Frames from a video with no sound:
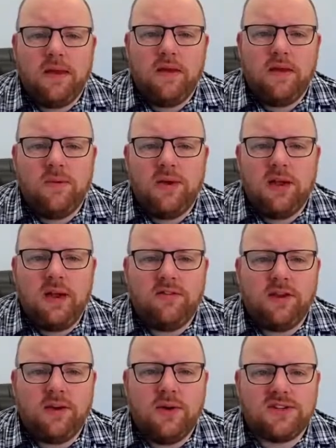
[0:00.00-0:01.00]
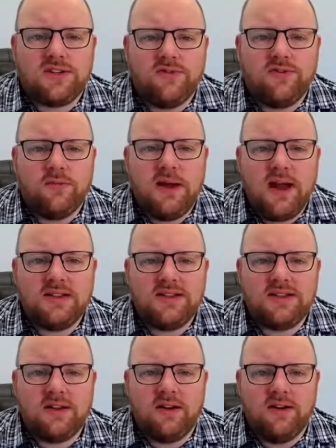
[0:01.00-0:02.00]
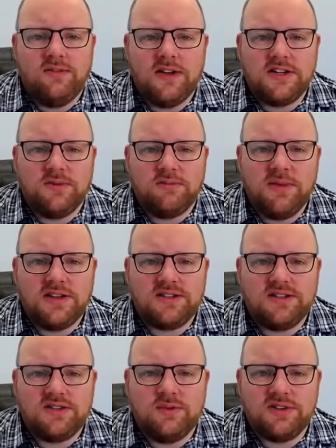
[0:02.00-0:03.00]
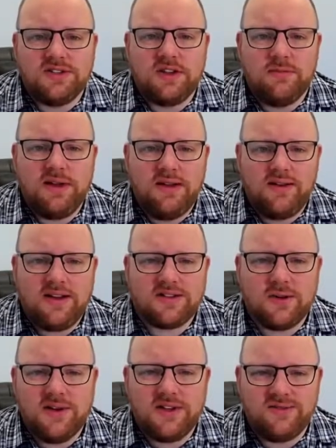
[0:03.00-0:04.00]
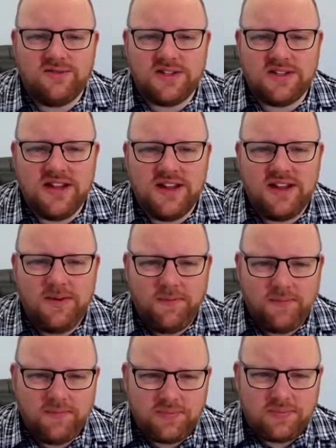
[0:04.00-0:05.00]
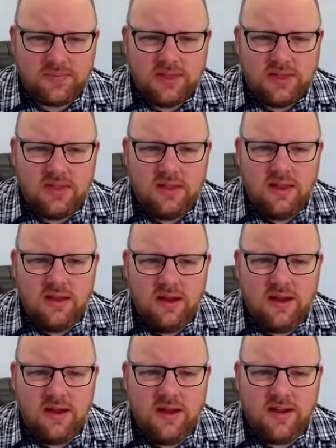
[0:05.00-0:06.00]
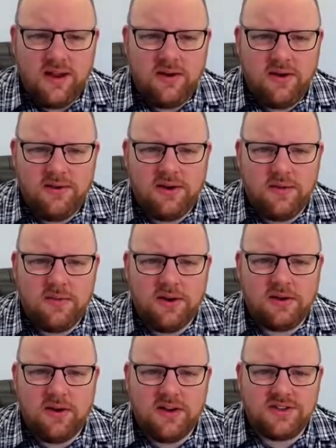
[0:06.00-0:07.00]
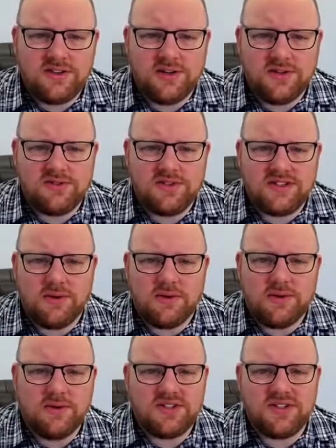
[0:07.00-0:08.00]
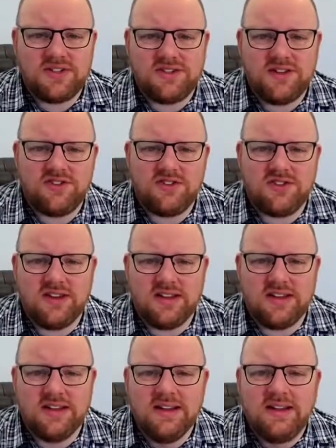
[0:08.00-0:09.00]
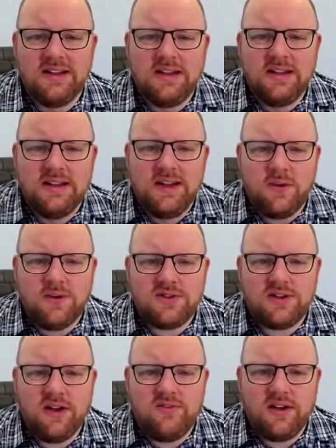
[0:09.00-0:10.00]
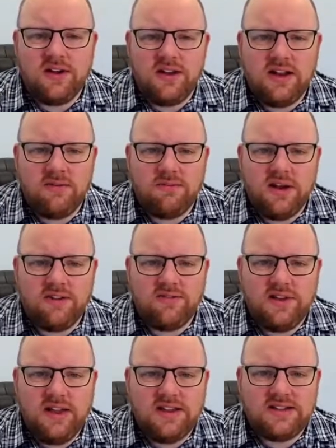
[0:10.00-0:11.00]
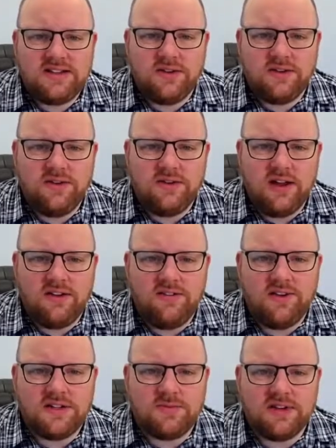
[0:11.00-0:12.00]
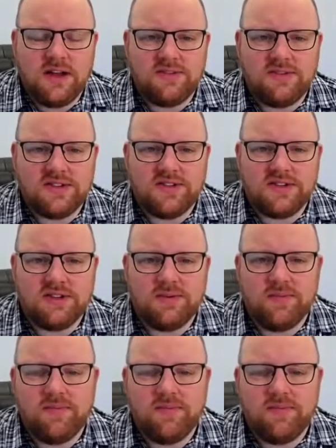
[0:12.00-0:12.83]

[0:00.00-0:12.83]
We have a question from Hansa on Facebook Messenger, which is going to be our last question for today. Hi, Johann. I'm an online tutor and sell courses digitally. I want to know if I can claim back VAT on UK Facebook advertising.